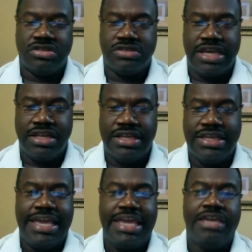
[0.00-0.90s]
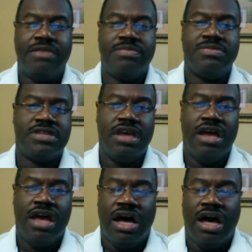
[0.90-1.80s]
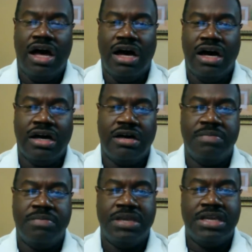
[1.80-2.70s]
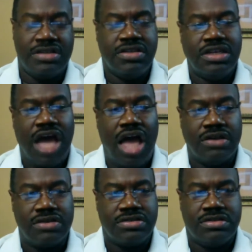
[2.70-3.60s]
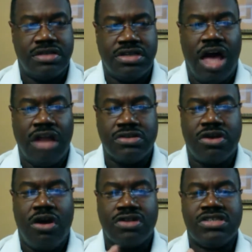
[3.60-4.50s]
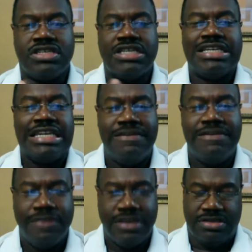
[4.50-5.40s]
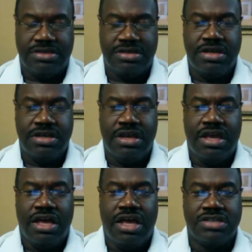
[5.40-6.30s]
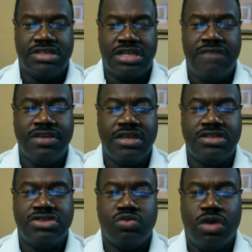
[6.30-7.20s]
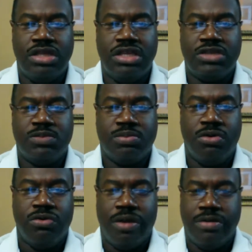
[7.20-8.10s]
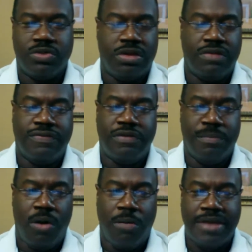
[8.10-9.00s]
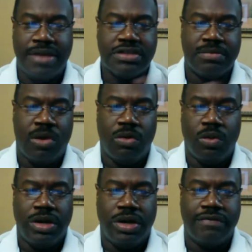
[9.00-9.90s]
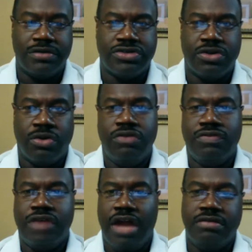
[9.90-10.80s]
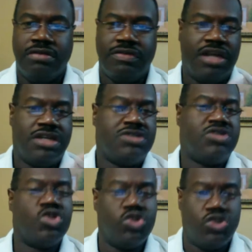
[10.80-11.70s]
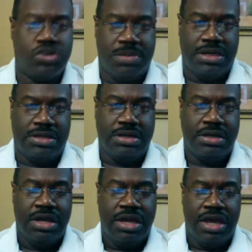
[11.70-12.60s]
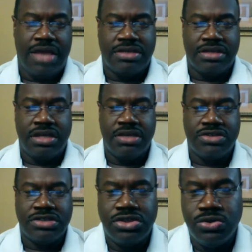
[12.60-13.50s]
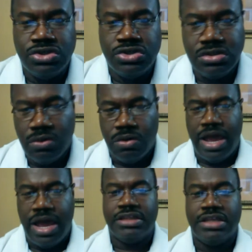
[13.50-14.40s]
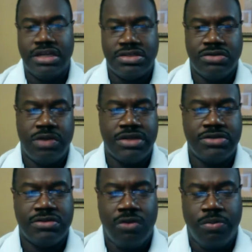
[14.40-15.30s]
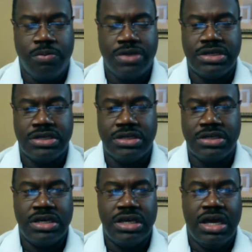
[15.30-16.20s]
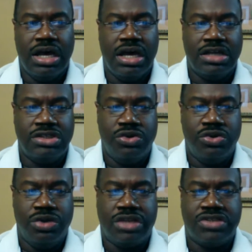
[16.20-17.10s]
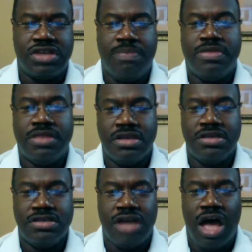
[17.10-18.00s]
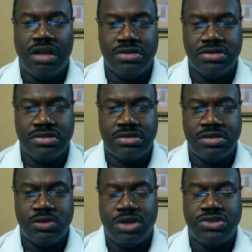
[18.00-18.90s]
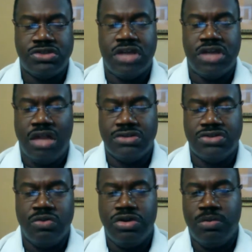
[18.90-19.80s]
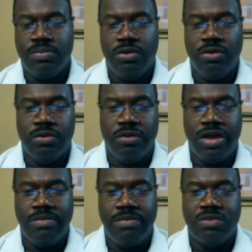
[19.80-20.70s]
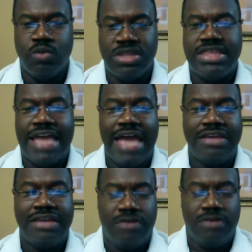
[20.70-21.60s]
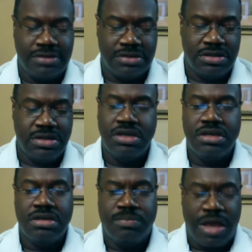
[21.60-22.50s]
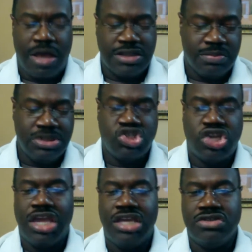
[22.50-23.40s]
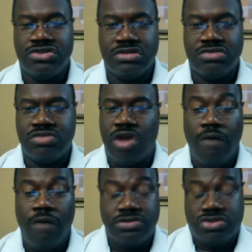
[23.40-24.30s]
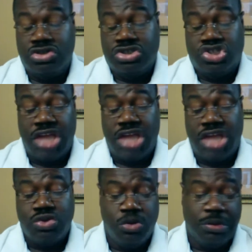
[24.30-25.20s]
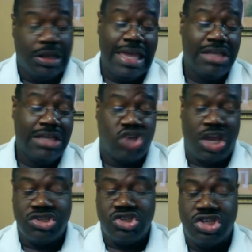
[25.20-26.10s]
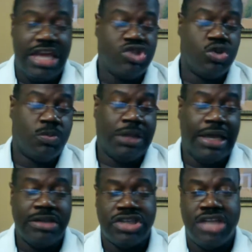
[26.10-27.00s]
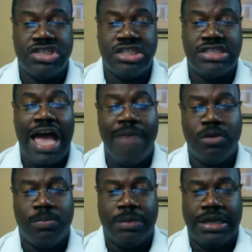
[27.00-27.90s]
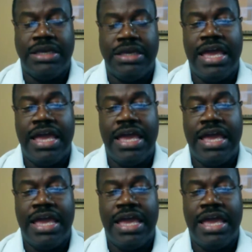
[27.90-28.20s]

date of the games because of the dollars. The dollars are significant to run these programs, whether football, basketball, or whatever. So you've got a decision to make as an institution or athletics director or president. Do you accept these dollars, these precious dollars, to run your program? And with that, you have to possibly change. You could change who you're playing, change the date you're playing, change the time you're playing,